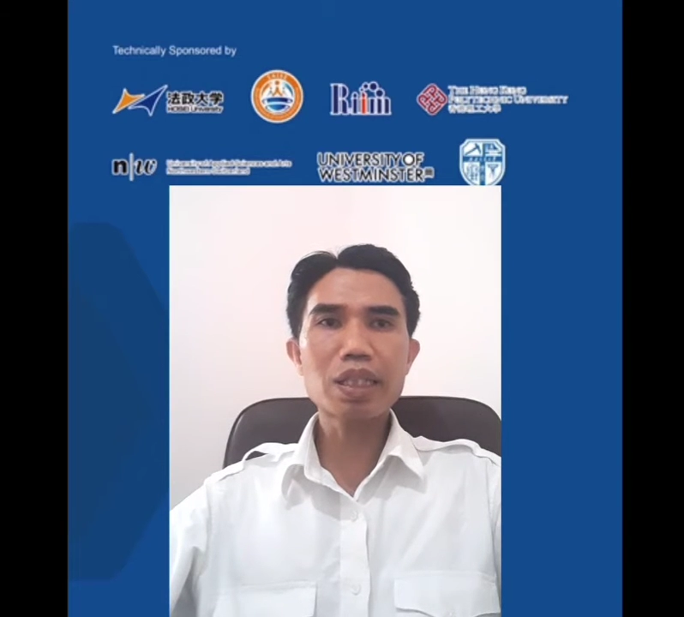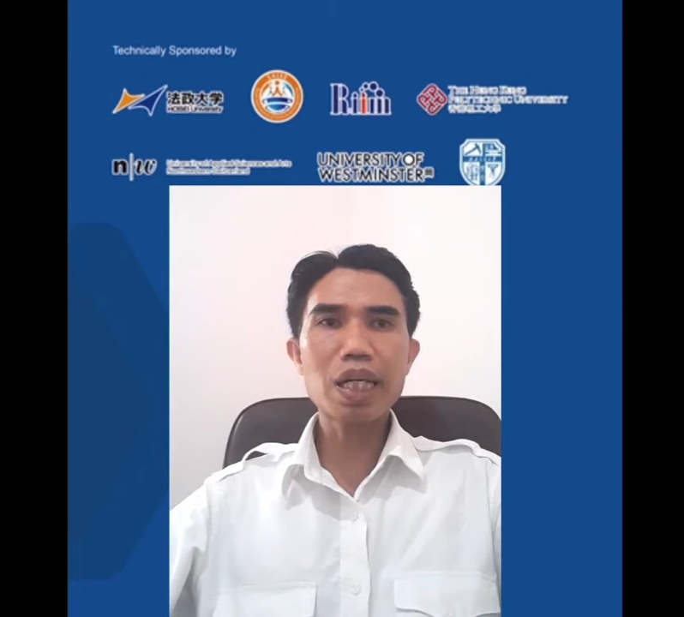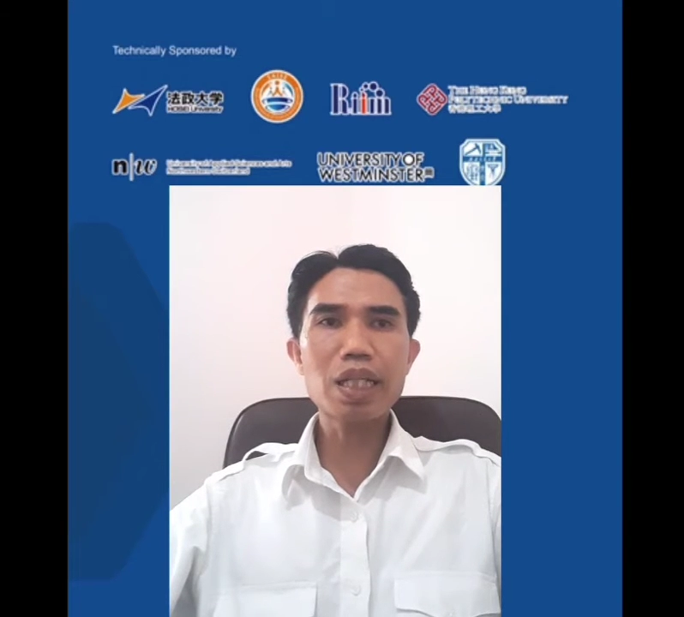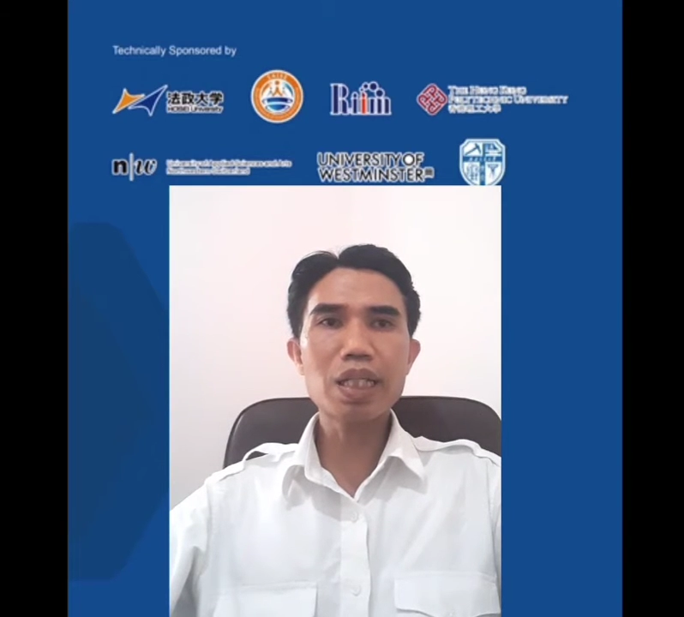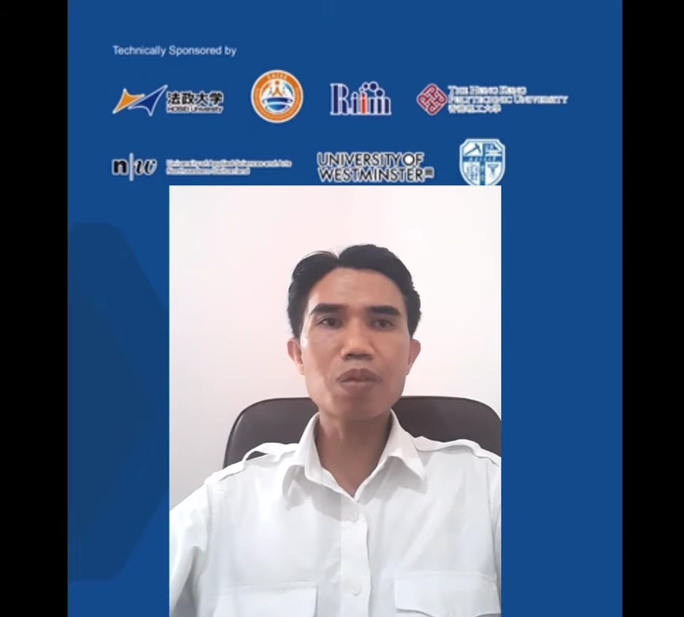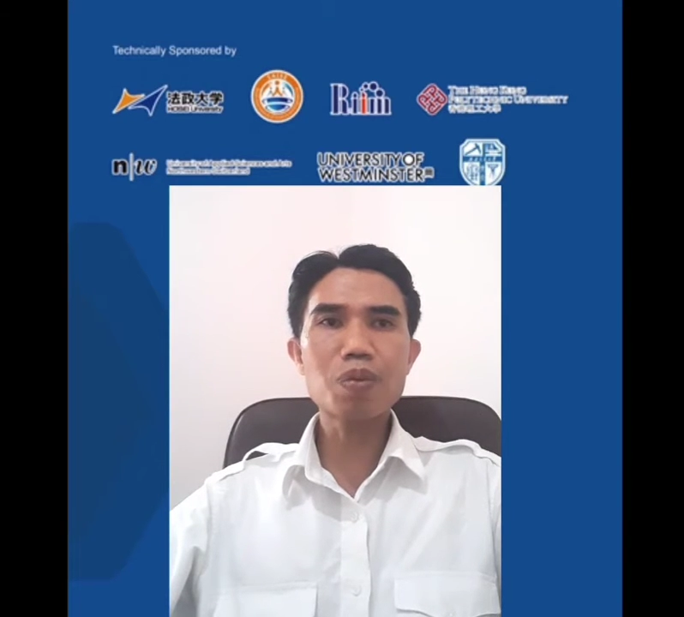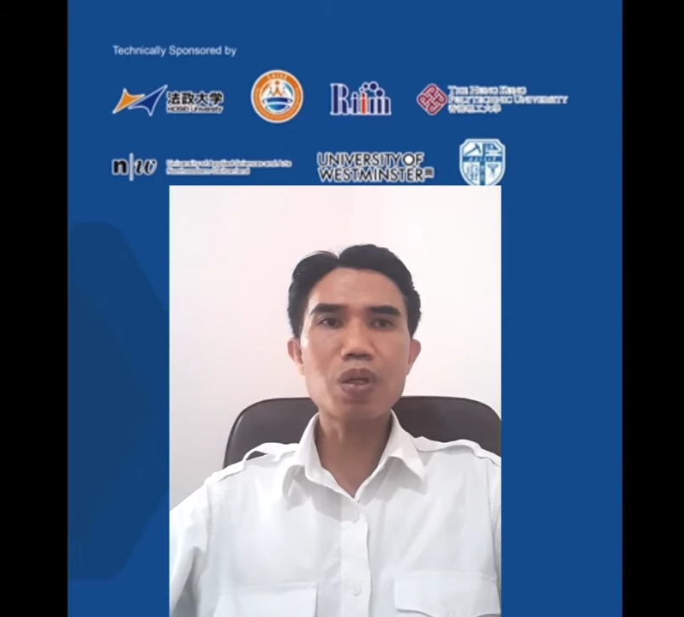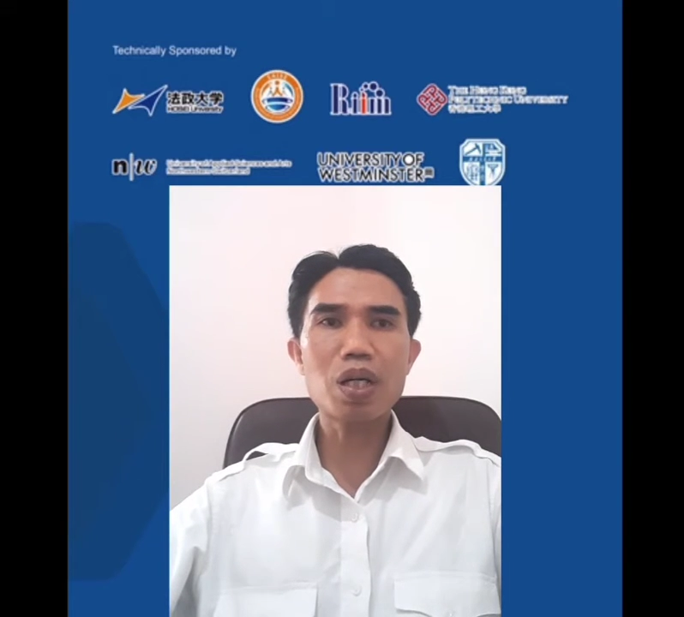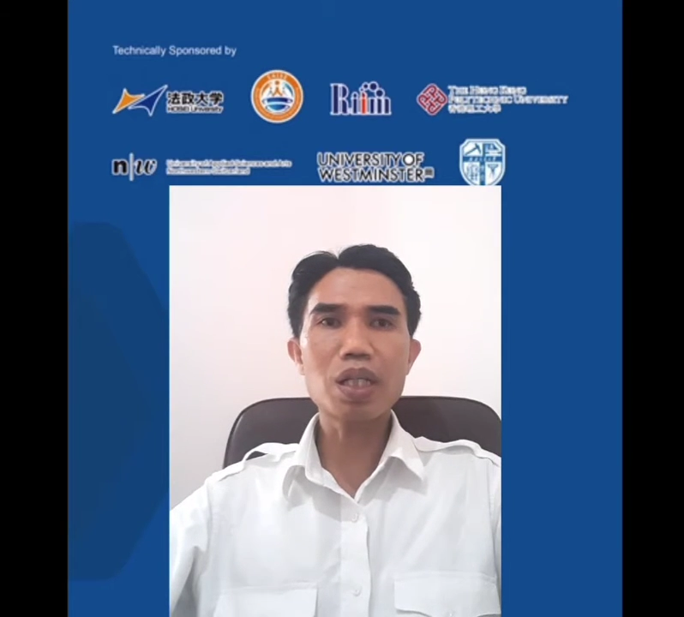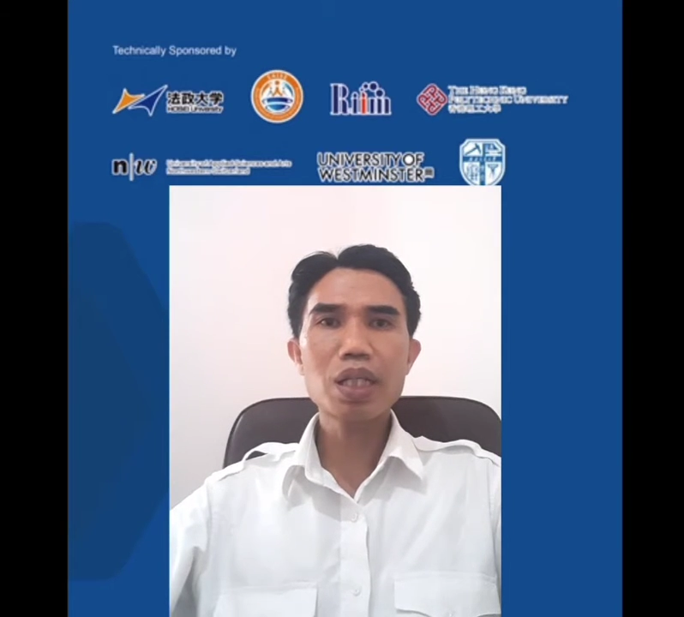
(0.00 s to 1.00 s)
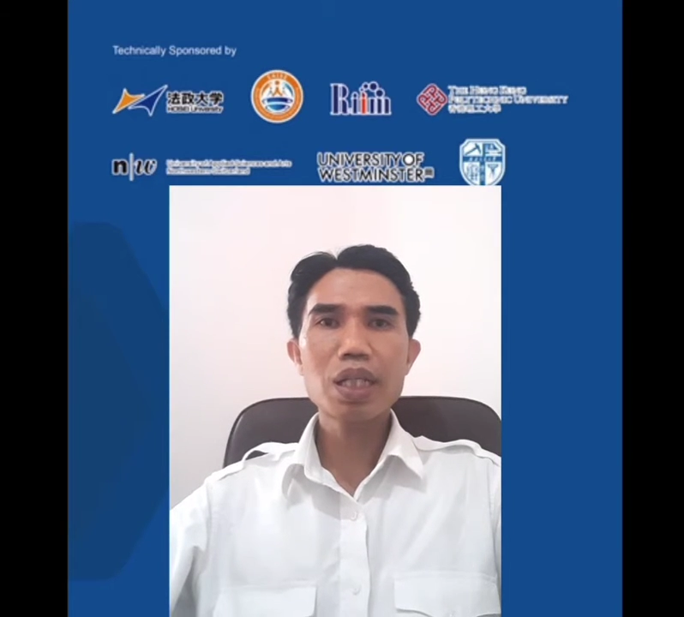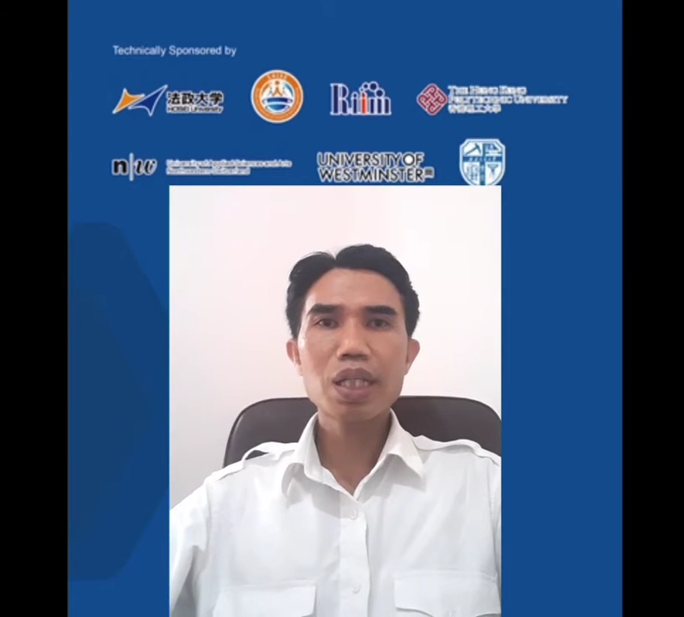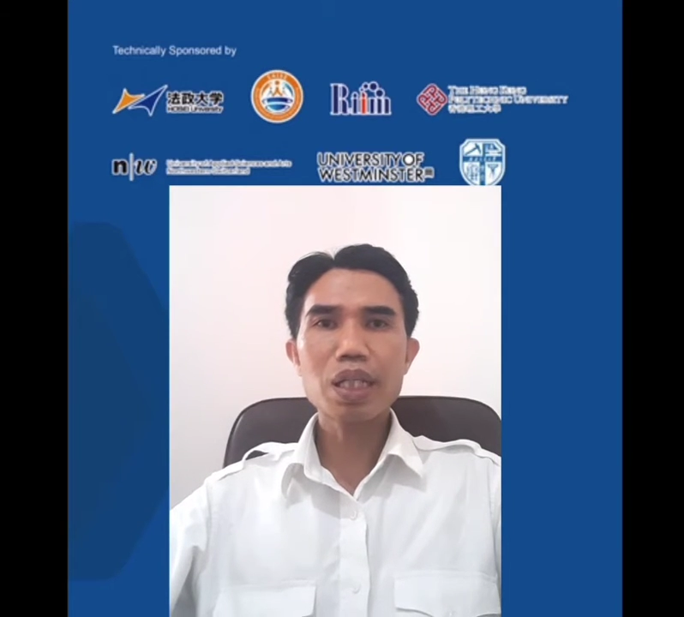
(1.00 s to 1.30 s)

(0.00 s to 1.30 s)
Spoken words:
technique for